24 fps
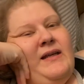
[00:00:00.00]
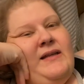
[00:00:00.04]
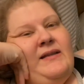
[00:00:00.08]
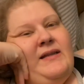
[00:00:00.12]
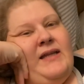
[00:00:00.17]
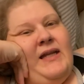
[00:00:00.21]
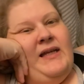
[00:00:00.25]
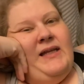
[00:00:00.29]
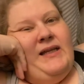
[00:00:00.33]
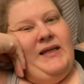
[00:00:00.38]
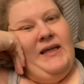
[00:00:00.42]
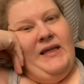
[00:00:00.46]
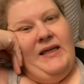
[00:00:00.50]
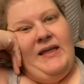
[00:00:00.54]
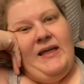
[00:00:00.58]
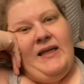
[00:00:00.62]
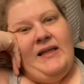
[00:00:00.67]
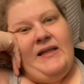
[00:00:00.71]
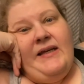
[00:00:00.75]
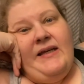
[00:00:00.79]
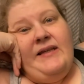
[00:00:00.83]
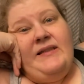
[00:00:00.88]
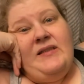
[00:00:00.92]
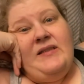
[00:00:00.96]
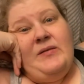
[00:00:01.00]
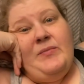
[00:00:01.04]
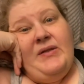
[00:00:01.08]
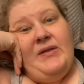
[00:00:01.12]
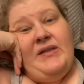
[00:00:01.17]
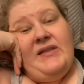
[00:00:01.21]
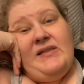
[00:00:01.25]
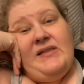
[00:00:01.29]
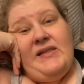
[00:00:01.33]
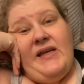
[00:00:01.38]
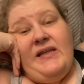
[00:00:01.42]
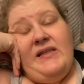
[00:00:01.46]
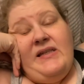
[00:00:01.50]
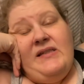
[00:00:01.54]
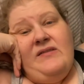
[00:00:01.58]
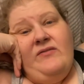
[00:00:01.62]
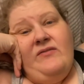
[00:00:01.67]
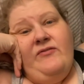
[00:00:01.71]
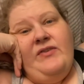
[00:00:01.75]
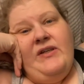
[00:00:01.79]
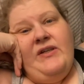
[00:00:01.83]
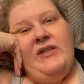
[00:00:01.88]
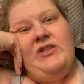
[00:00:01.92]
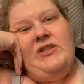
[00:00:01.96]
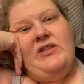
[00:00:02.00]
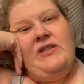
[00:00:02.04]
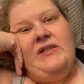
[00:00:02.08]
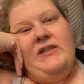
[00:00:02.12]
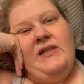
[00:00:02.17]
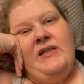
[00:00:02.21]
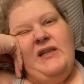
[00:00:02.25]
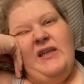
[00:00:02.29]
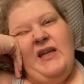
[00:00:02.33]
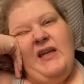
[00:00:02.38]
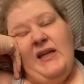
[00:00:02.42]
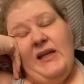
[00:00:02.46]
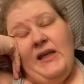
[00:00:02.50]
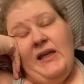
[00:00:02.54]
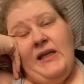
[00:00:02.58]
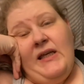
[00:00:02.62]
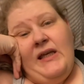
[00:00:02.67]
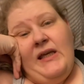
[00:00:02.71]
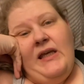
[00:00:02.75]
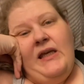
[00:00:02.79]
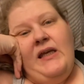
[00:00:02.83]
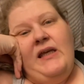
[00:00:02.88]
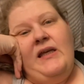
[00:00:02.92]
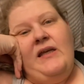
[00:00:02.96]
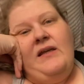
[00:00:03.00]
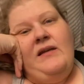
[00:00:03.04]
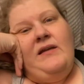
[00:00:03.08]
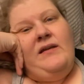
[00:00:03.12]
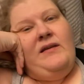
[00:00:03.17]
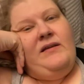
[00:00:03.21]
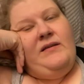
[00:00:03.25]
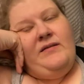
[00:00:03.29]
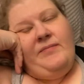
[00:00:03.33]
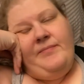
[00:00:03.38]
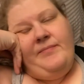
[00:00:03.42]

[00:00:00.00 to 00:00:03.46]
then it can get like to be a sinus infection and get icky and